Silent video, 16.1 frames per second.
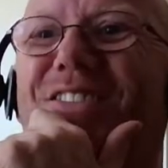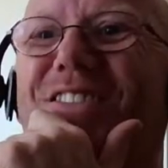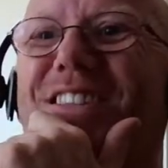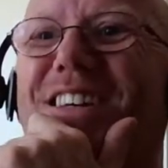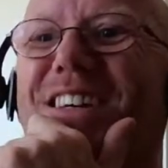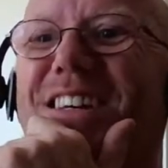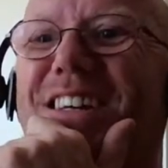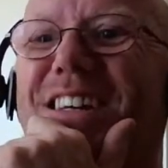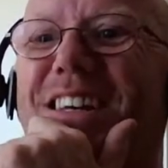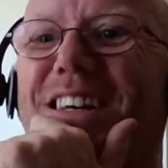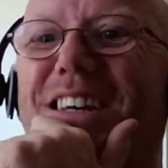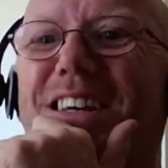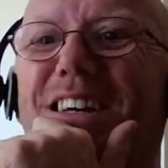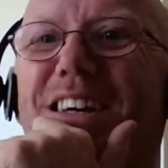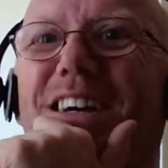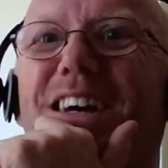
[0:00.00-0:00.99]
good.
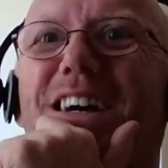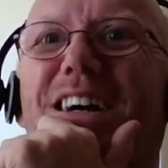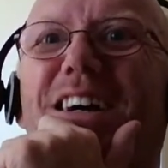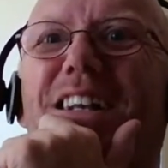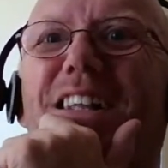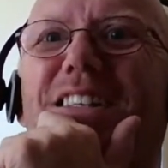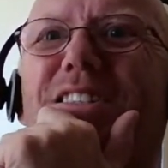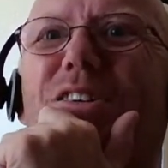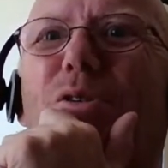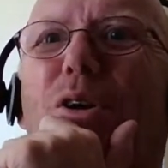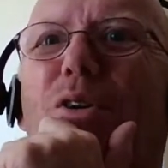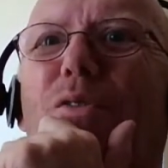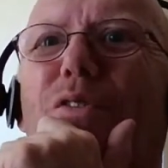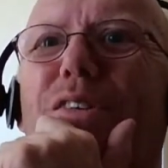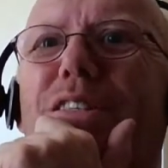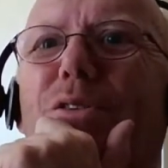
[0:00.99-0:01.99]
Let's go
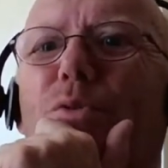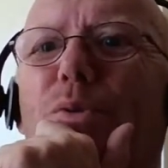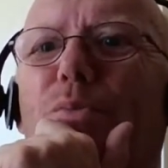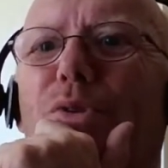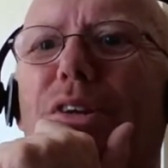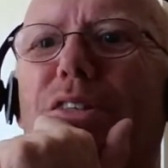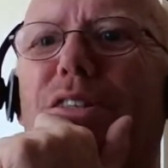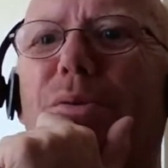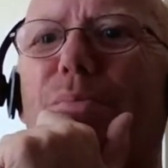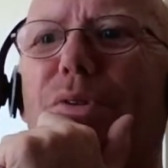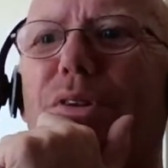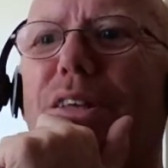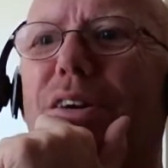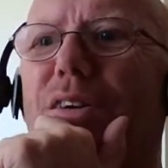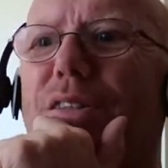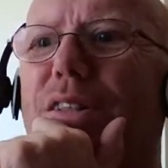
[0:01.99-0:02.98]
over. See, we bring
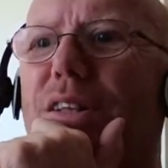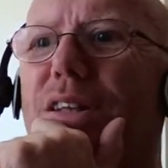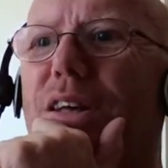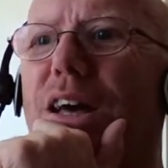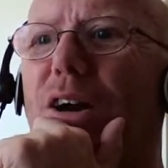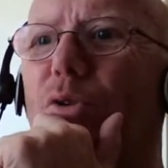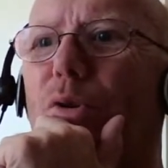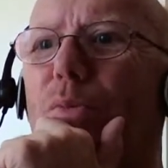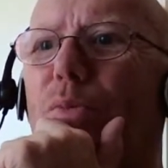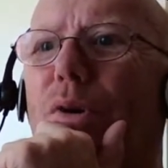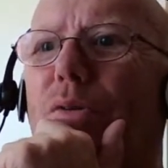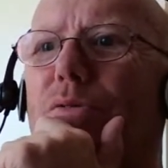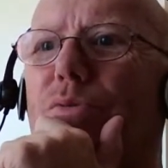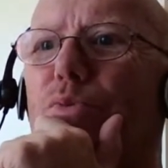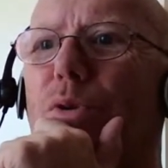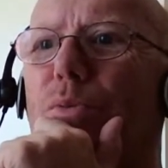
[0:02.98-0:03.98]
somebody on. How
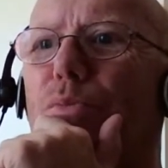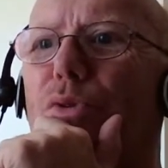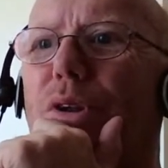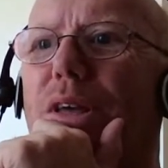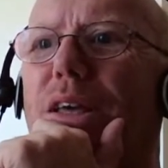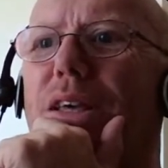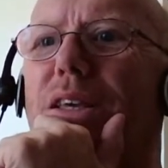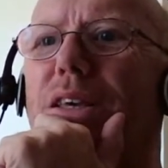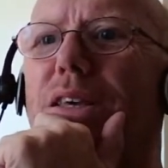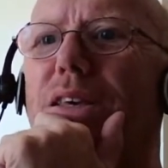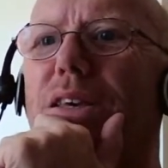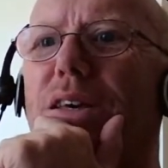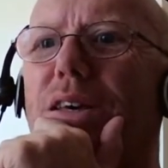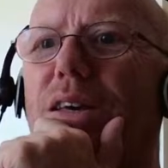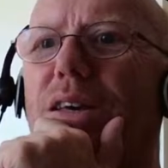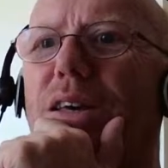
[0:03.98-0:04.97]
about we bring
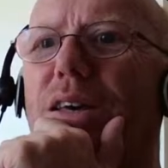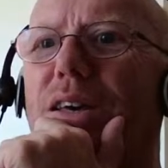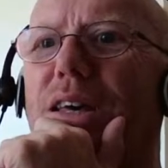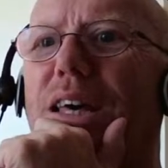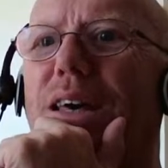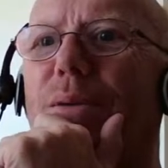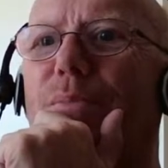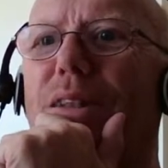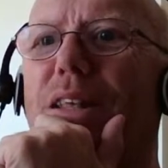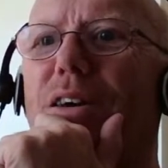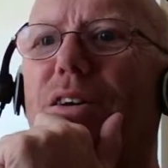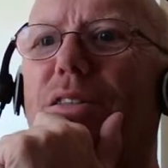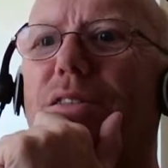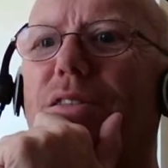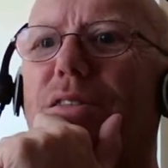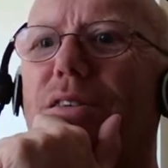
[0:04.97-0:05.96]
Emily
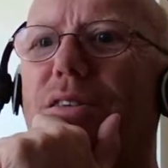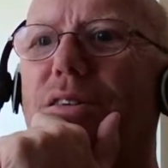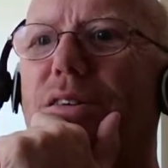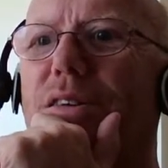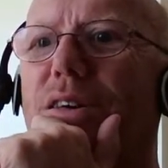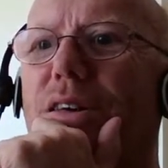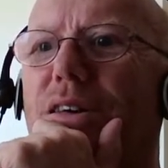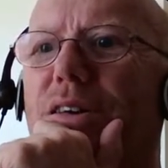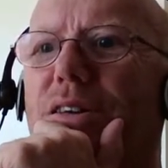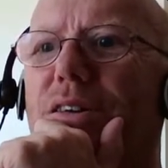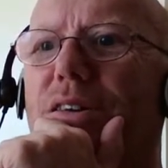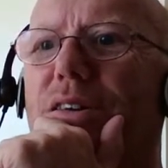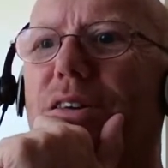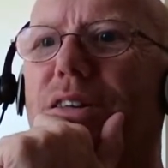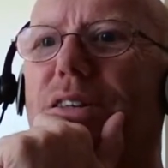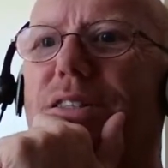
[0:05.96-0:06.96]
on?
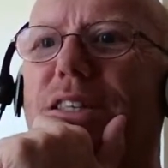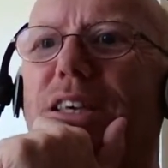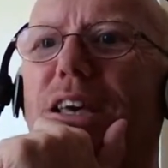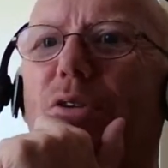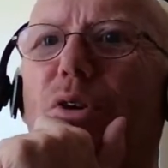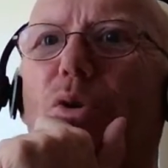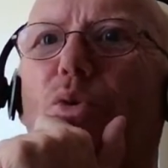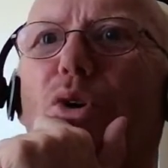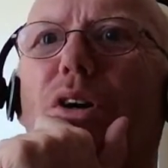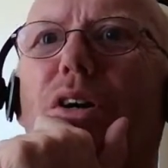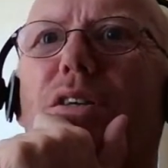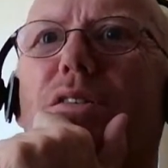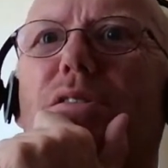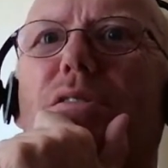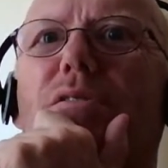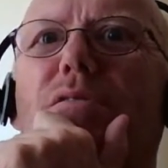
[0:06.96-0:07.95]
See how it
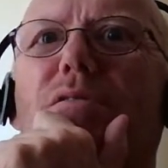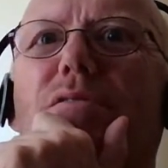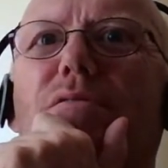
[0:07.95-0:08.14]
works.